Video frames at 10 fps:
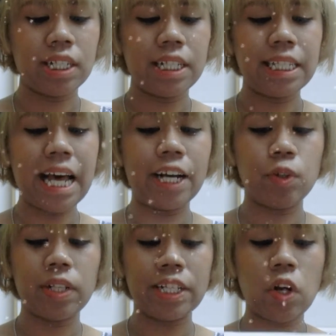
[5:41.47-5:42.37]
days
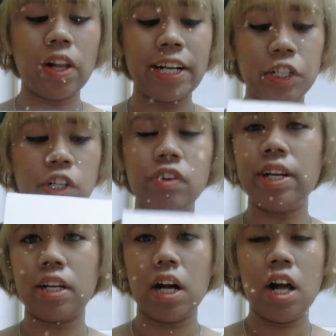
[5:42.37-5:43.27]
hydrolyzed collagen
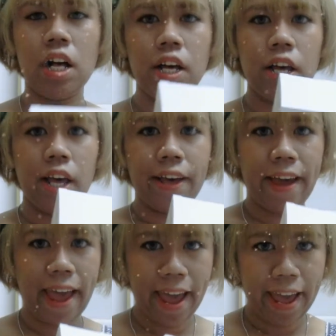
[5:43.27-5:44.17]
drink.
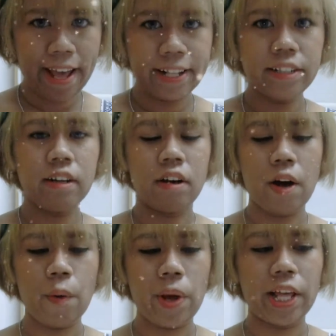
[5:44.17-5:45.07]
And
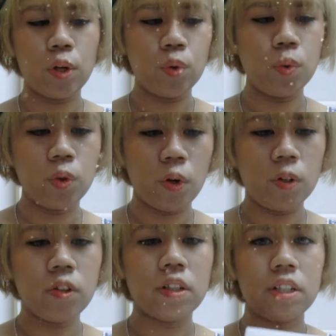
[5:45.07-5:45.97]
when I
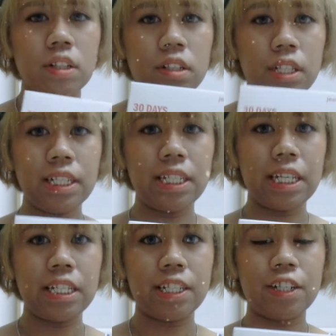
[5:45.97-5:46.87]
Googled, this
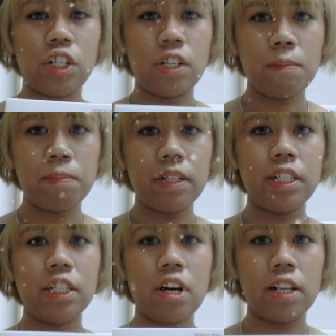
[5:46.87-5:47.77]
is the
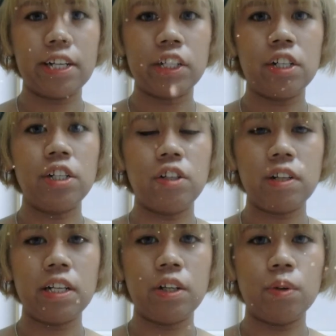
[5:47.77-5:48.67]
cheapest collagen
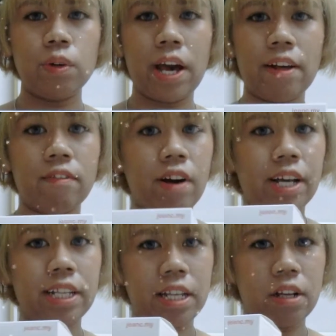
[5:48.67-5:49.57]
drink you can
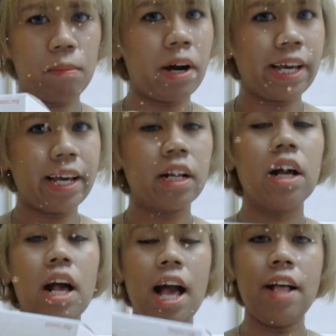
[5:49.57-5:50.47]
find in the market.
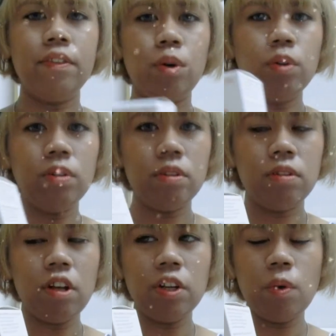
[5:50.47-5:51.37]
And
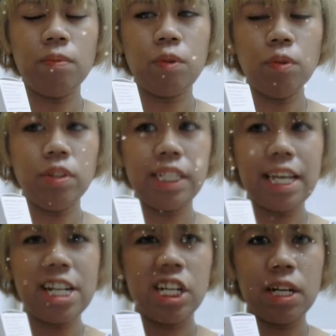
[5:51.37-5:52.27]
don't
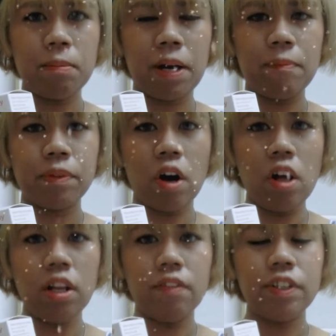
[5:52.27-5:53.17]
say cheap,
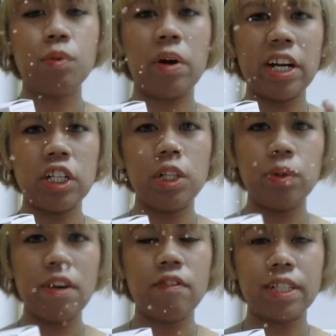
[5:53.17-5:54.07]
all of us were actually
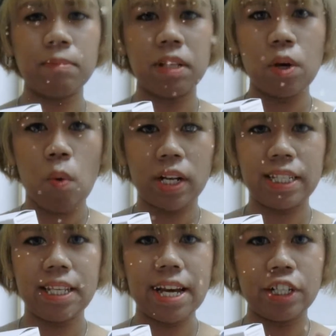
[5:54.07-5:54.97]
looking for something
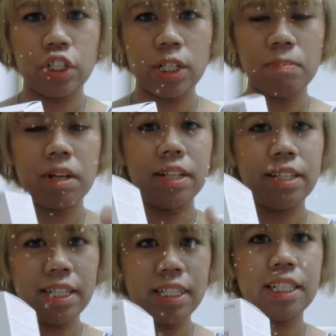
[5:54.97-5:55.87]
quality and cheap.
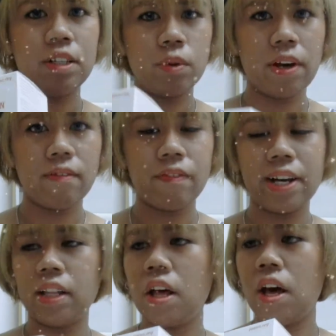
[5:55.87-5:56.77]
This you can
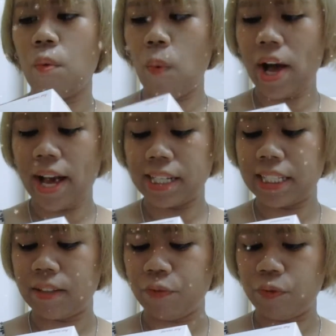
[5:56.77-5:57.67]
find. Why I
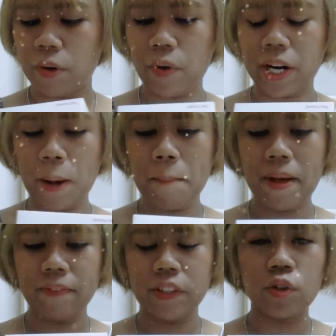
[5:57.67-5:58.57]

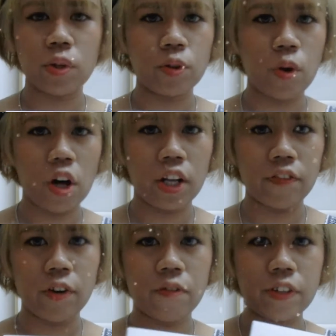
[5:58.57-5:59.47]
recommend this one to all
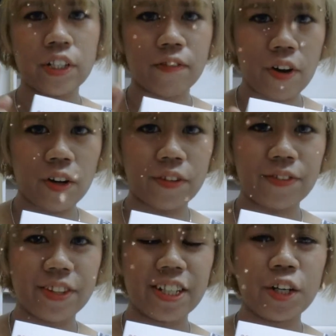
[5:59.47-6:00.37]
of you? First of all,
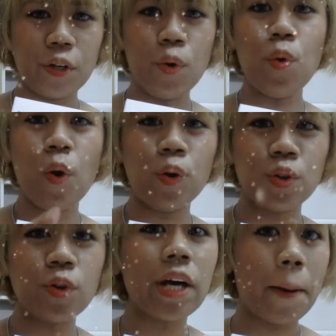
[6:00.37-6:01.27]
who
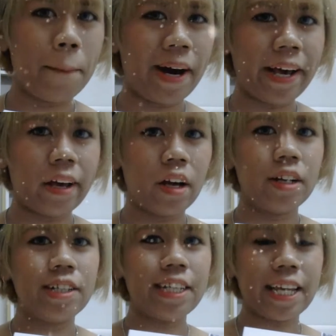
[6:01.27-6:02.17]
also can buy?
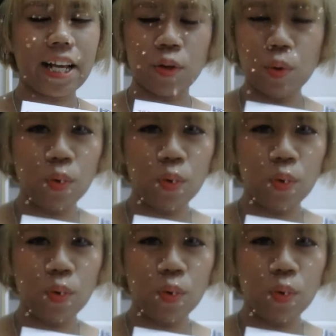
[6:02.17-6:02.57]
Second, who